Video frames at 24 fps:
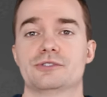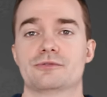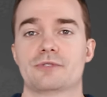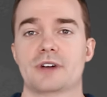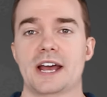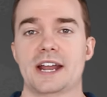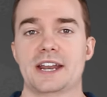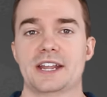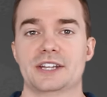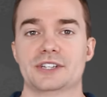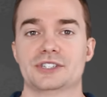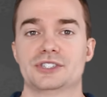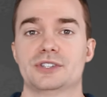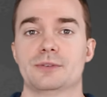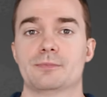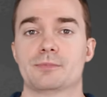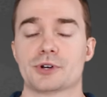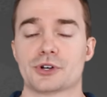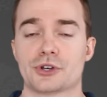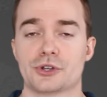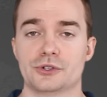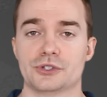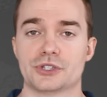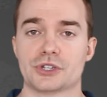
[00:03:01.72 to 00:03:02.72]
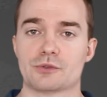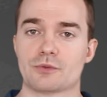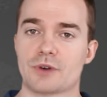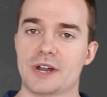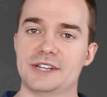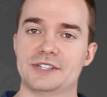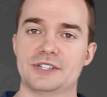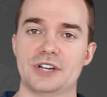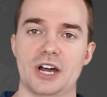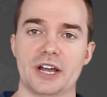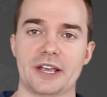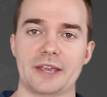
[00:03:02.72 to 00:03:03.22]
in writing to produce
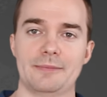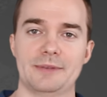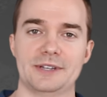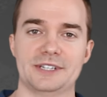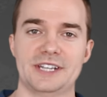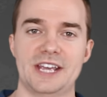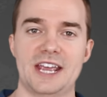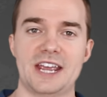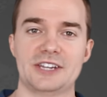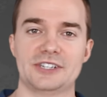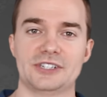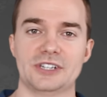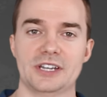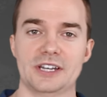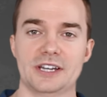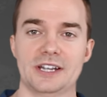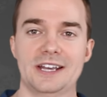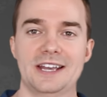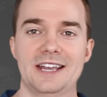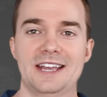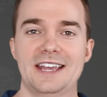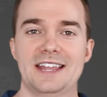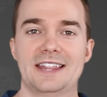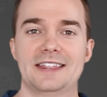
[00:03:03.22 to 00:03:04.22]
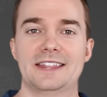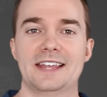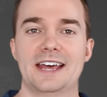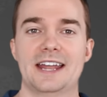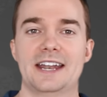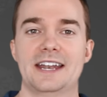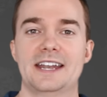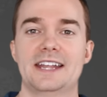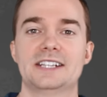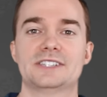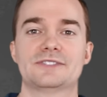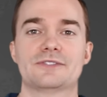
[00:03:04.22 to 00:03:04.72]
great documentation than
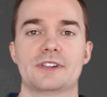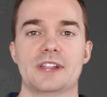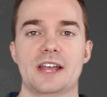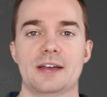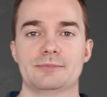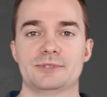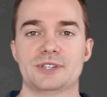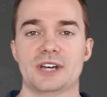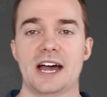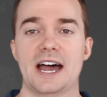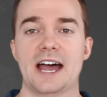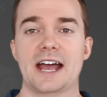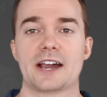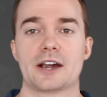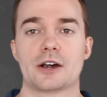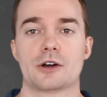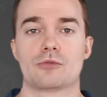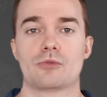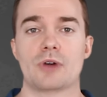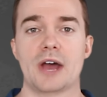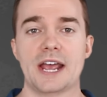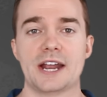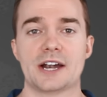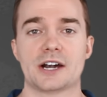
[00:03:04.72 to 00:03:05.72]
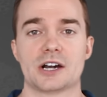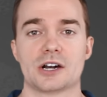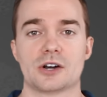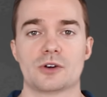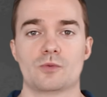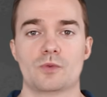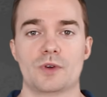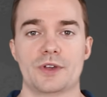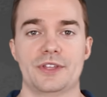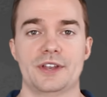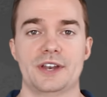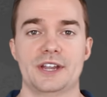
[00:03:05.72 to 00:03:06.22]
it is for them to hire a
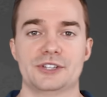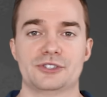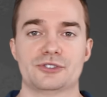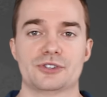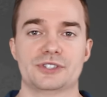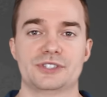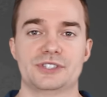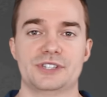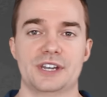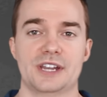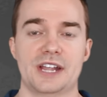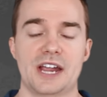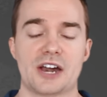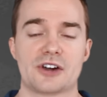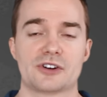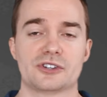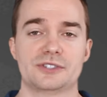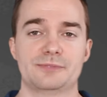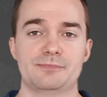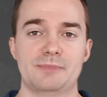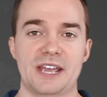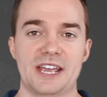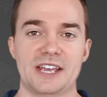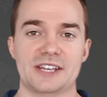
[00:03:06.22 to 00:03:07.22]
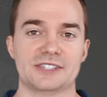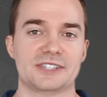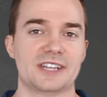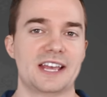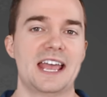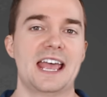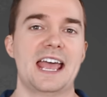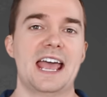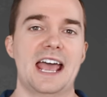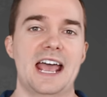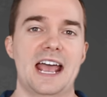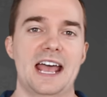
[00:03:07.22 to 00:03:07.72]
writer with an interest in aerospace
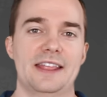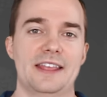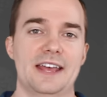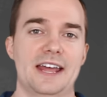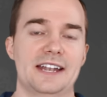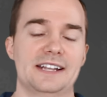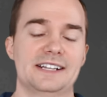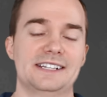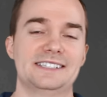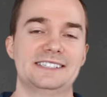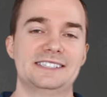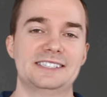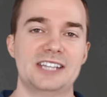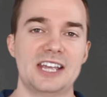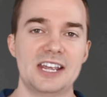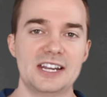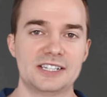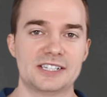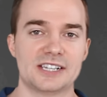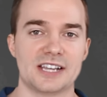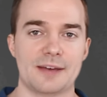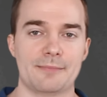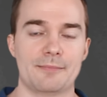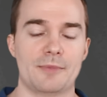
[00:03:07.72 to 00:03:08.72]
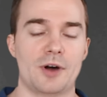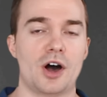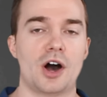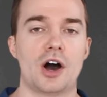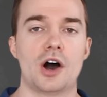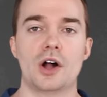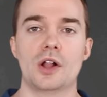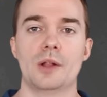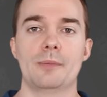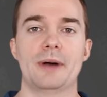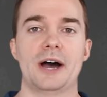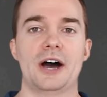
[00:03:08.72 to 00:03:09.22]
and then teach them
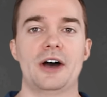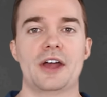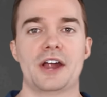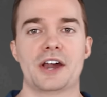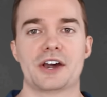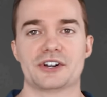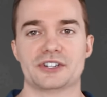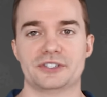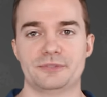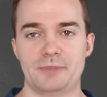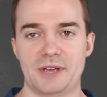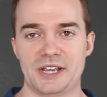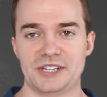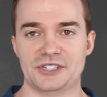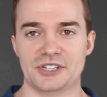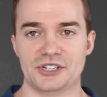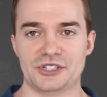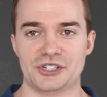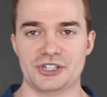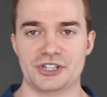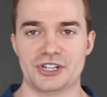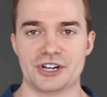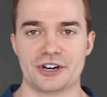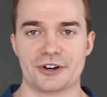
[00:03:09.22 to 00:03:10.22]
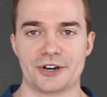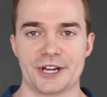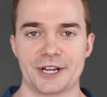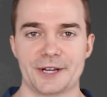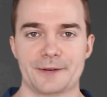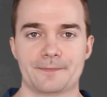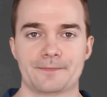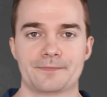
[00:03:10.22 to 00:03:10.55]
all about aerospace engineering.